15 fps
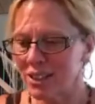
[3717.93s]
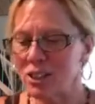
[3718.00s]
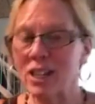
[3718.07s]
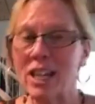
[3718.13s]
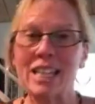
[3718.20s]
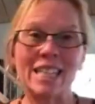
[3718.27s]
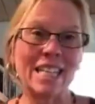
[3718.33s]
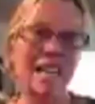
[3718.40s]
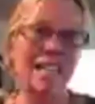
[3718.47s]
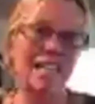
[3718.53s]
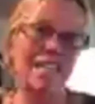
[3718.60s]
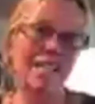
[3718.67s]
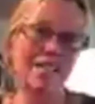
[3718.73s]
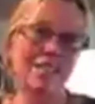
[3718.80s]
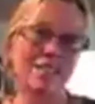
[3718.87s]
You get the
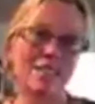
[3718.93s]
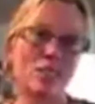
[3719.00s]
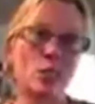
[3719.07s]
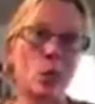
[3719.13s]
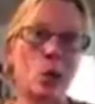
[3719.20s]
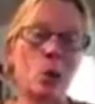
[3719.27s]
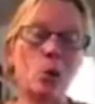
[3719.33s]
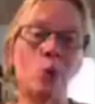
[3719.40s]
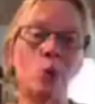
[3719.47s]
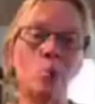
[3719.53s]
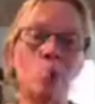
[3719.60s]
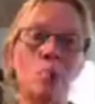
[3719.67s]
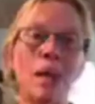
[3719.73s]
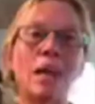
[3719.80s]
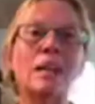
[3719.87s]
idea. So
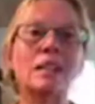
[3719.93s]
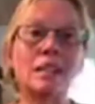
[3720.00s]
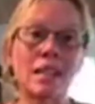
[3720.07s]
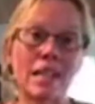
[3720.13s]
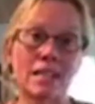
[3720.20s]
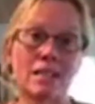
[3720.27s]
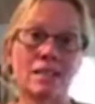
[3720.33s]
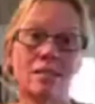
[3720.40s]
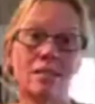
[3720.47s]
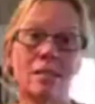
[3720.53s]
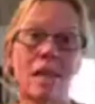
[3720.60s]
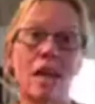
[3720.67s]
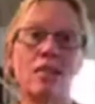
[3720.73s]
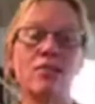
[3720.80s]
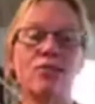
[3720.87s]
make
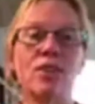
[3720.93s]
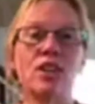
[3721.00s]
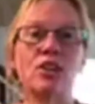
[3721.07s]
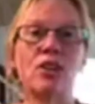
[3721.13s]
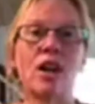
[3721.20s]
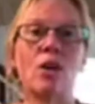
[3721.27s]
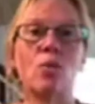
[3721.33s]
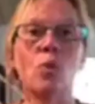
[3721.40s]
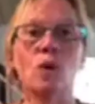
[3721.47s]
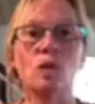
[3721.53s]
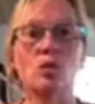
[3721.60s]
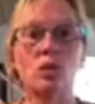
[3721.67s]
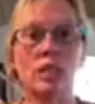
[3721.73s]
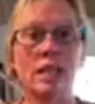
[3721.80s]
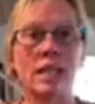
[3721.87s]
lists and figure out
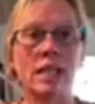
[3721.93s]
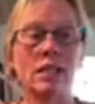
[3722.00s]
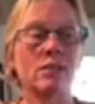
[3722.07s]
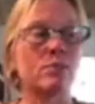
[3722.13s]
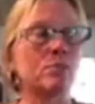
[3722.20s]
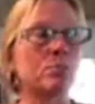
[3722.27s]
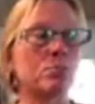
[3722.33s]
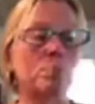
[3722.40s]
what you need,